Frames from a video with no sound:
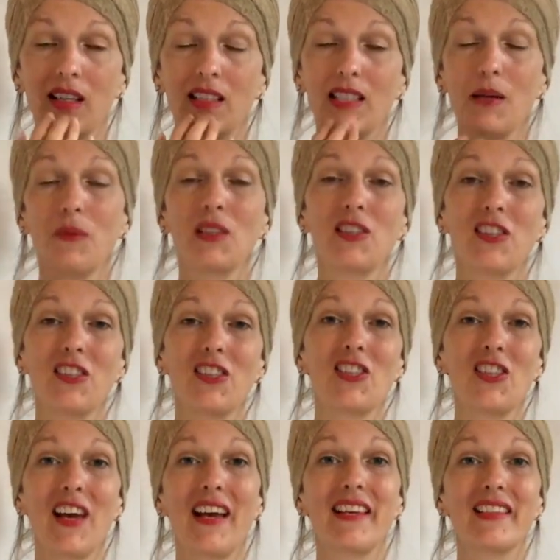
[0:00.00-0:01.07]
Tapping to the
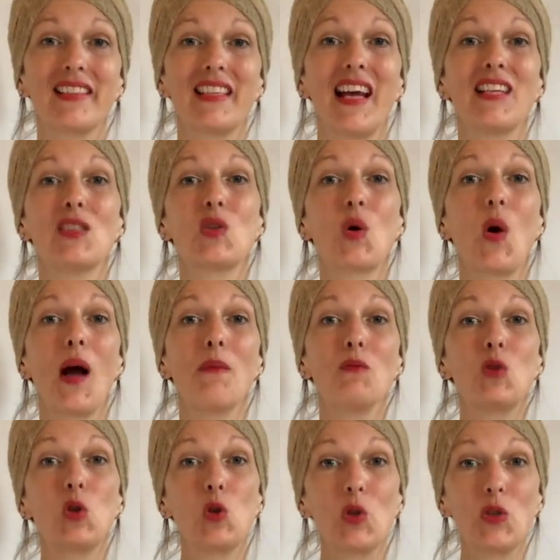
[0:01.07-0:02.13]
chest. And so I'm
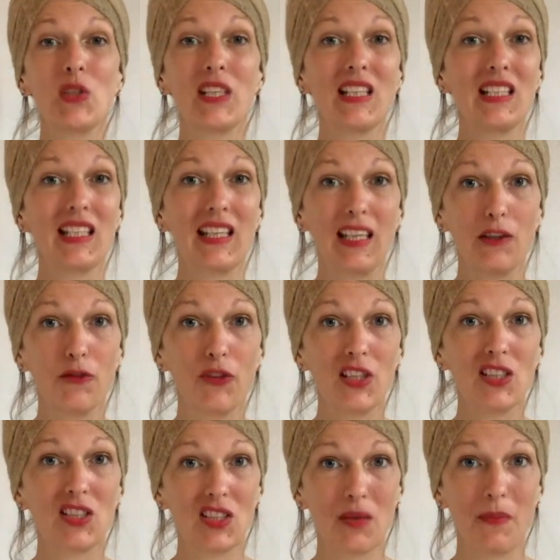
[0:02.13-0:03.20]
choosing to give
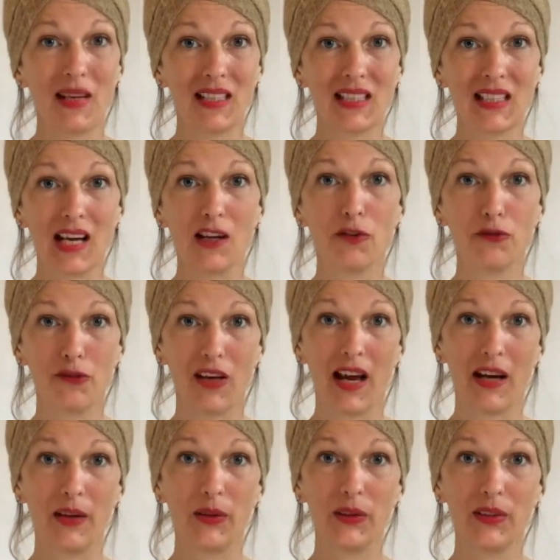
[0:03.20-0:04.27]
this to myself
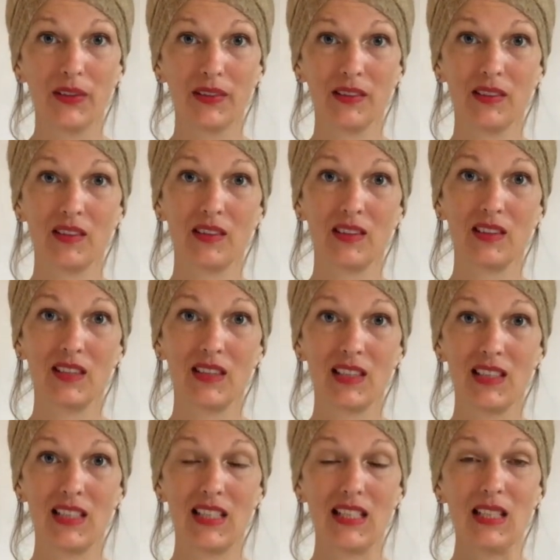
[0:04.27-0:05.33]
now.
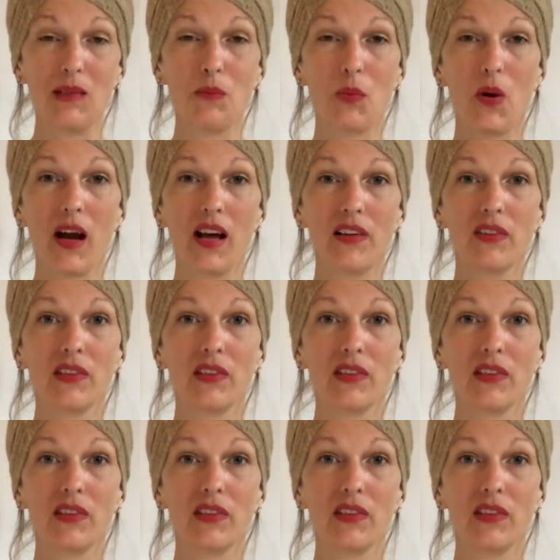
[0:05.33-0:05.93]
Deep breath.